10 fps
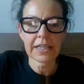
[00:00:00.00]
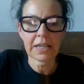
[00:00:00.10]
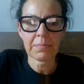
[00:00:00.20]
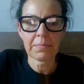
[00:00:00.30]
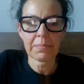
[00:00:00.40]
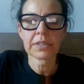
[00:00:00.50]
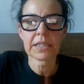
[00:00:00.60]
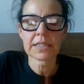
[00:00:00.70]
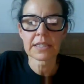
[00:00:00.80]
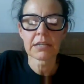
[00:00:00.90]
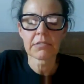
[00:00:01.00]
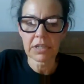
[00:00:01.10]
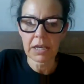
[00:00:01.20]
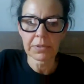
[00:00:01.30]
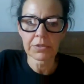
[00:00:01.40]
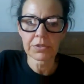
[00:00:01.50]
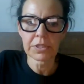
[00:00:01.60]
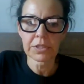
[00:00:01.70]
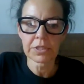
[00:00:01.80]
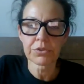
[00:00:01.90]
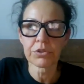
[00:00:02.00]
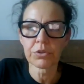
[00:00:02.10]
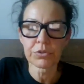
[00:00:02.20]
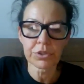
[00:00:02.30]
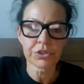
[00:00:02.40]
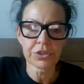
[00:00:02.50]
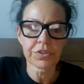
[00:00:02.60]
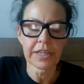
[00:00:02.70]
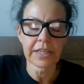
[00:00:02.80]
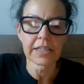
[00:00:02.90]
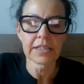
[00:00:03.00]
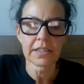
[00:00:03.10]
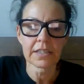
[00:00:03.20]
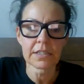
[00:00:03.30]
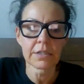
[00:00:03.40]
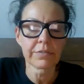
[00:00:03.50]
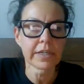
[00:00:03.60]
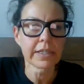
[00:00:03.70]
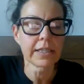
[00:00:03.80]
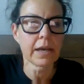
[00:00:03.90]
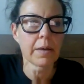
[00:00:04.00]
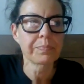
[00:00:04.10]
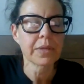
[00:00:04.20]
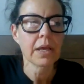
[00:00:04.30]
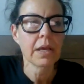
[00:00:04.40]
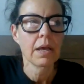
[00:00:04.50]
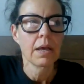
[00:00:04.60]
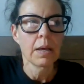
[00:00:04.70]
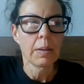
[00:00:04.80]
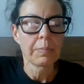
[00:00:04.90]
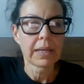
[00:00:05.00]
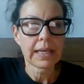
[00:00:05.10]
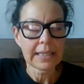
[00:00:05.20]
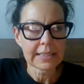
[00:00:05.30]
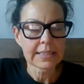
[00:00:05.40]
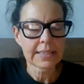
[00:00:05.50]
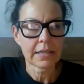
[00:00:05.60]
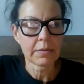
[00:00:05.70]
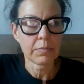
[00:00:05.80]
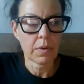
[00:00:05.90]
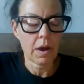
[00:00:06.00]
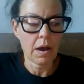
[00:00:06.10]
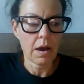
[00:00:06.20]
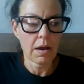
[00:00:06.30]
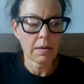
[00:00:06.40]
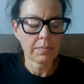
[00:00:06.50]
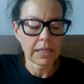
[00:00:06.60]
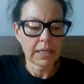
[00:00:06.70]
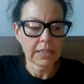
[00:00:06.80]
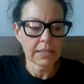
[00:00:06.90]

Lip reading: thinking about it as a career because there was no such a thing in Slovakia. But later, where